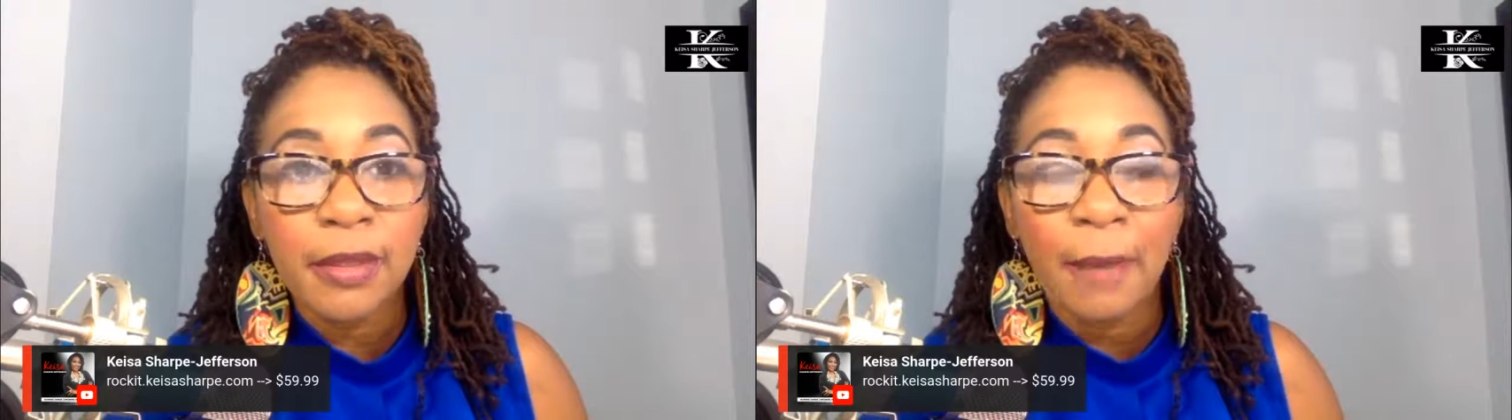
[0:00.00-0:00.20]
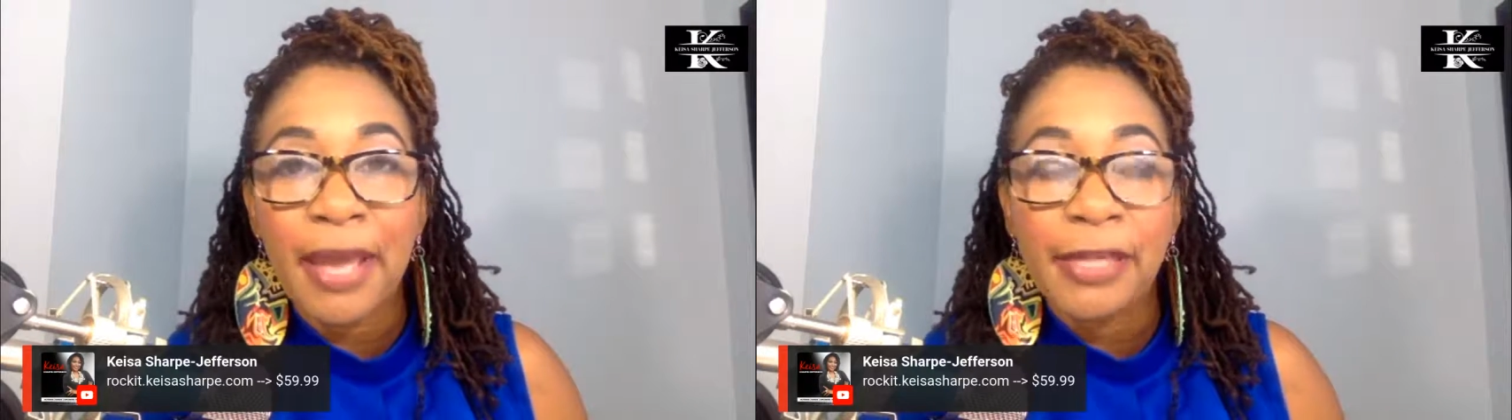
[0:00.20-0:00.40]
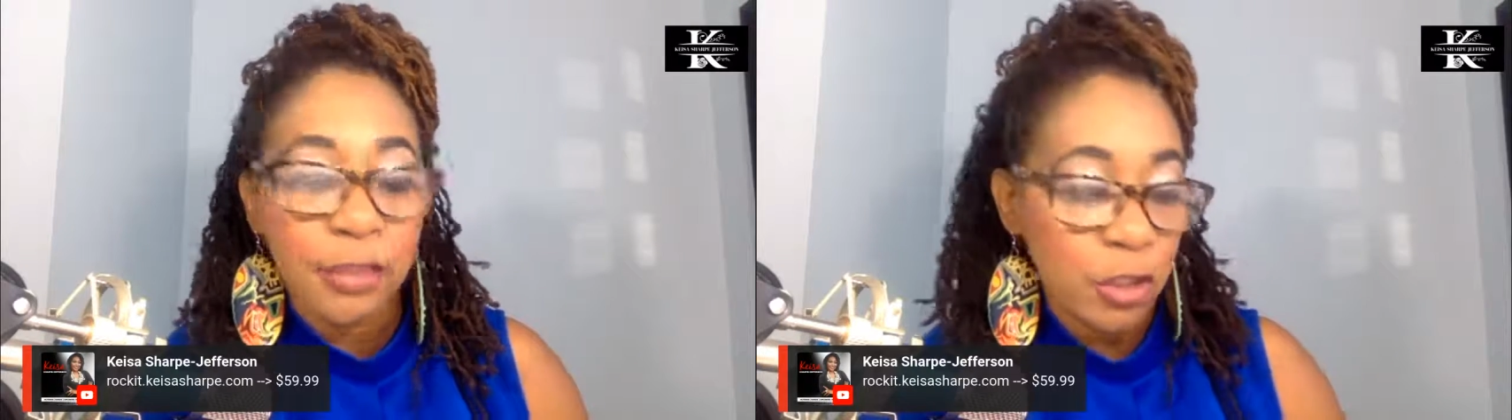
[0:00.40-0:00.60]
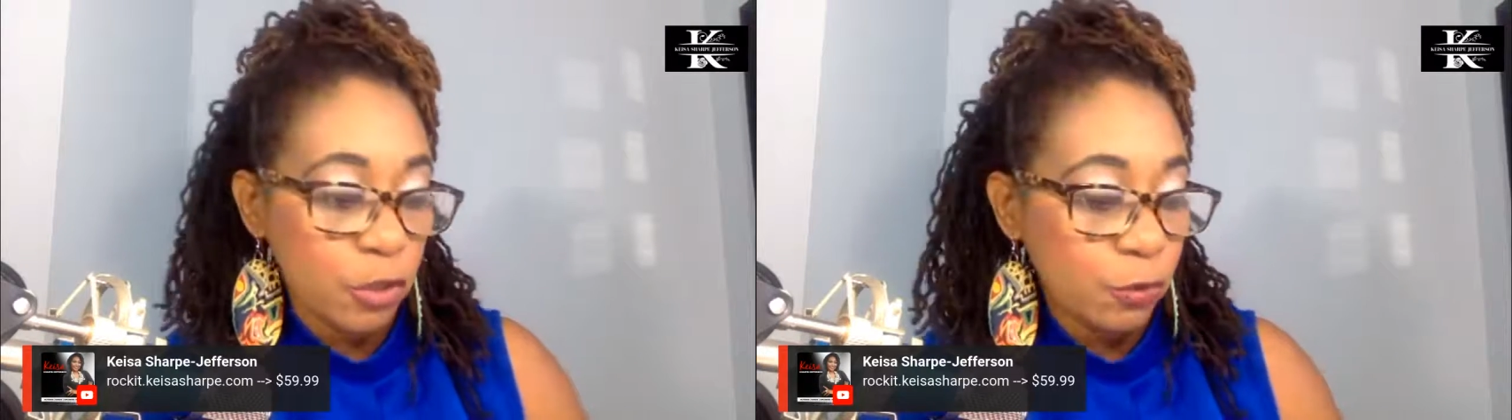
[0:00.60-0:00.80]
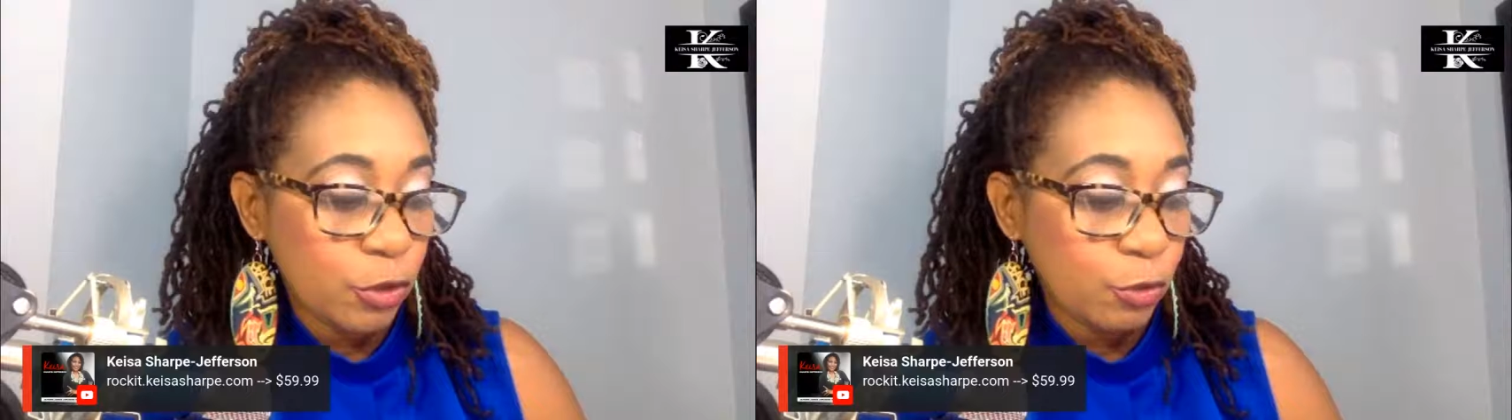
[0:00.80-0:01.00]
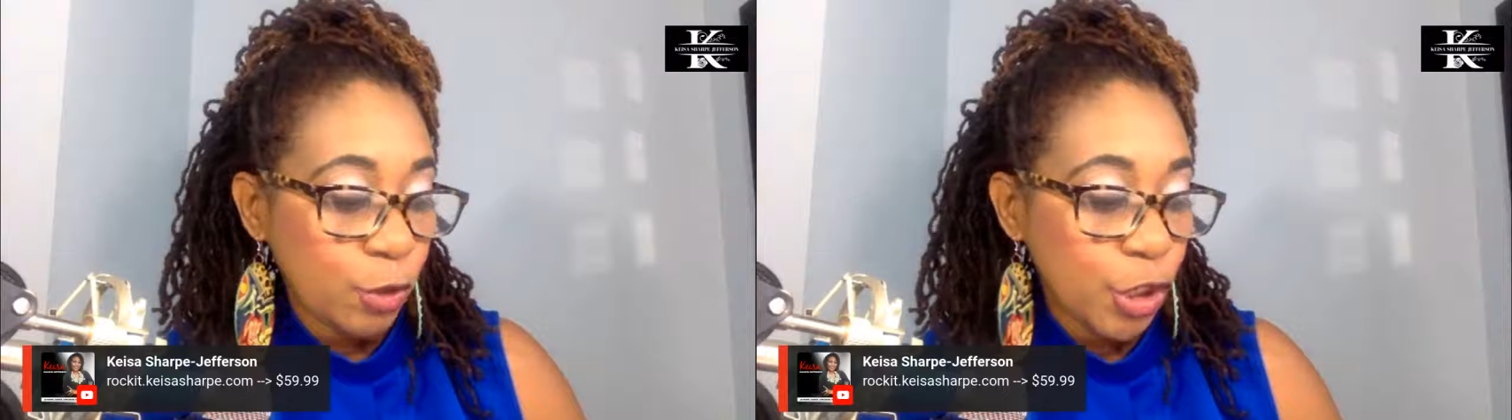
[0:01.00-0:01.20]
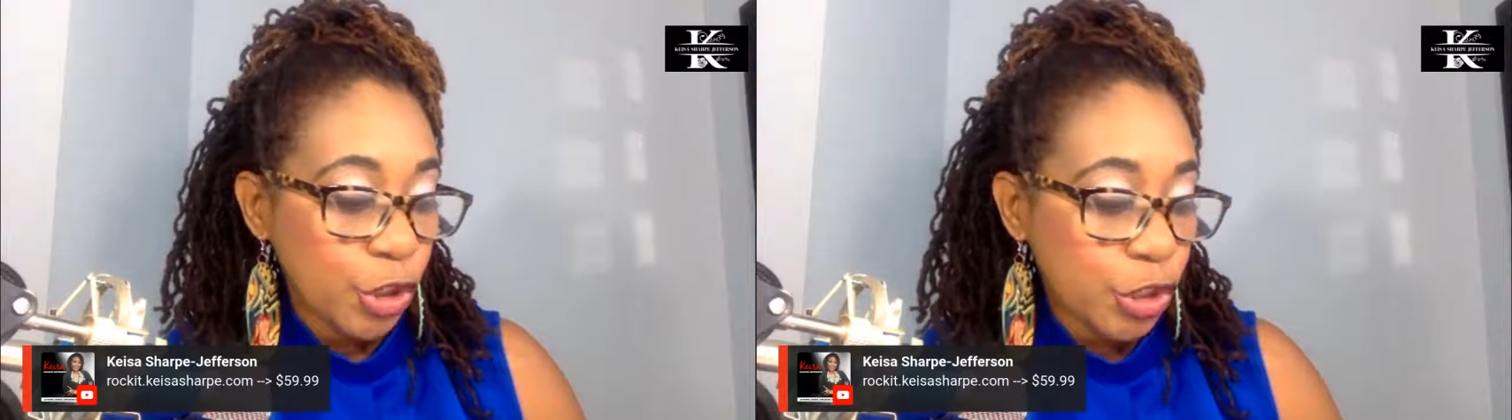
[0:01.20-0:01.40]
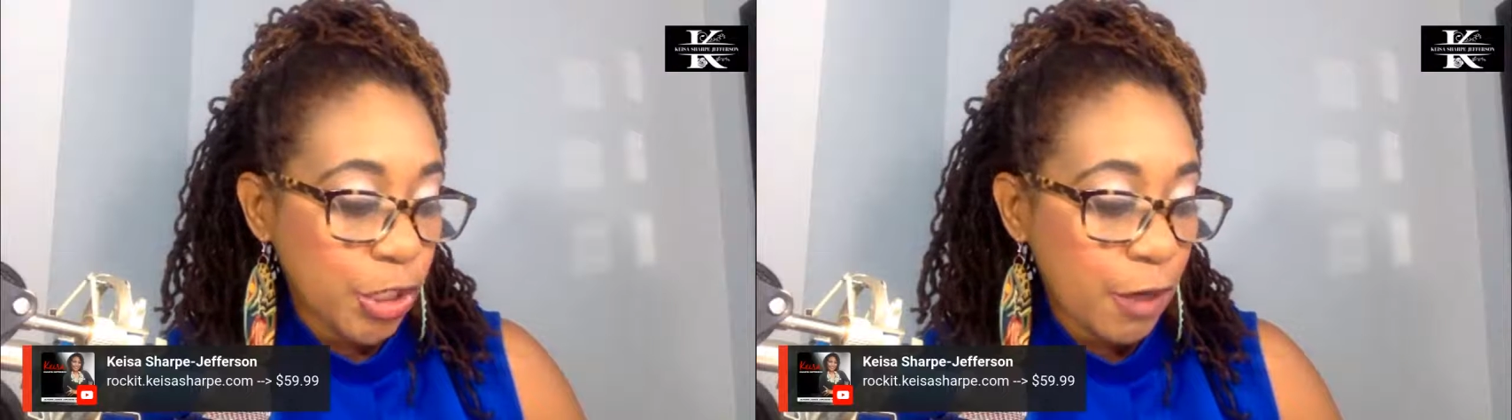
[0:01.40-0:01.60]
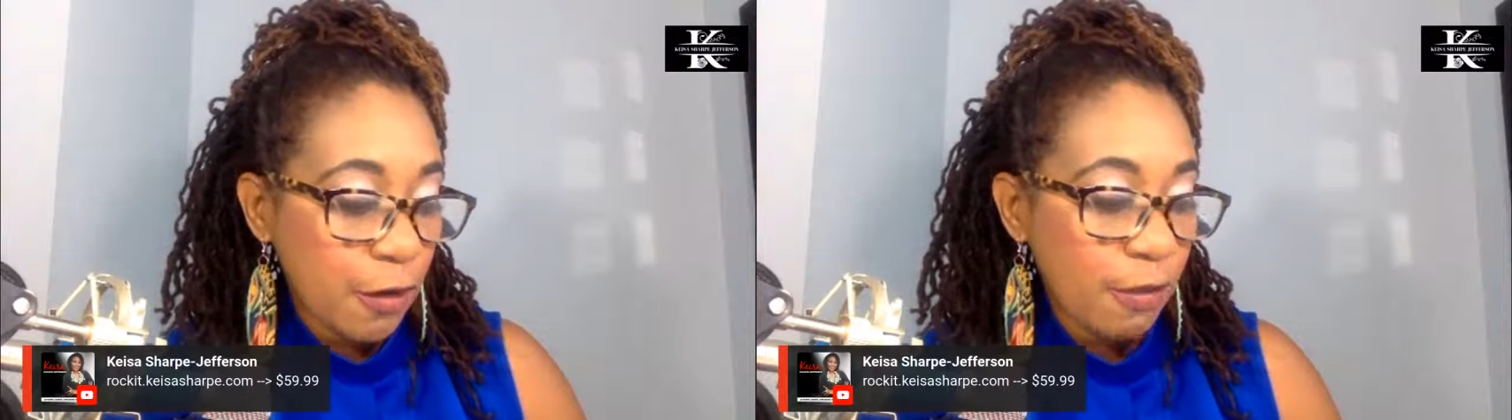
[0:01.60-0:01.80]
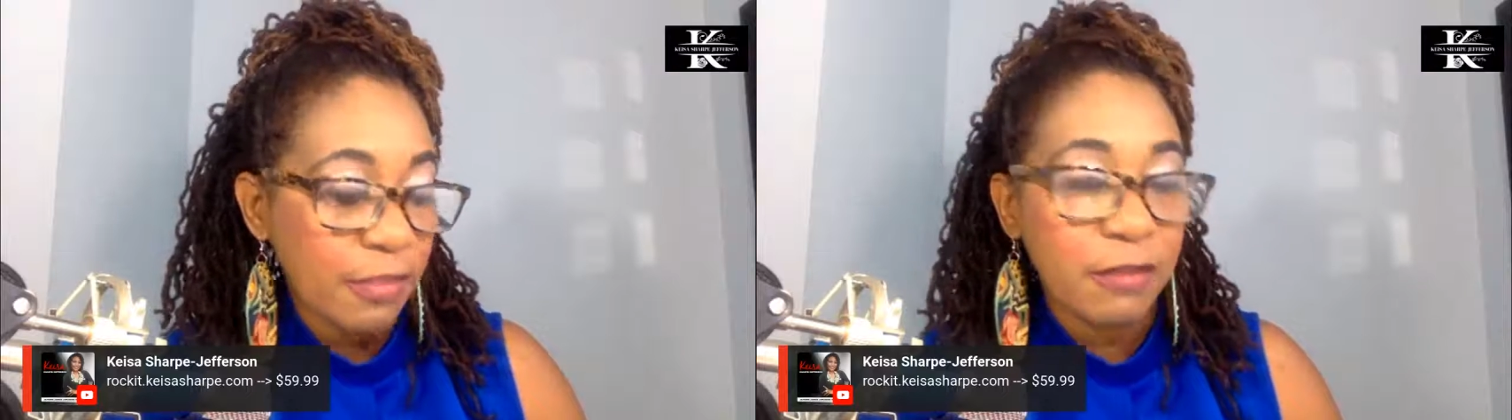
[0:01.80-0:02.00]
I'm asking you to share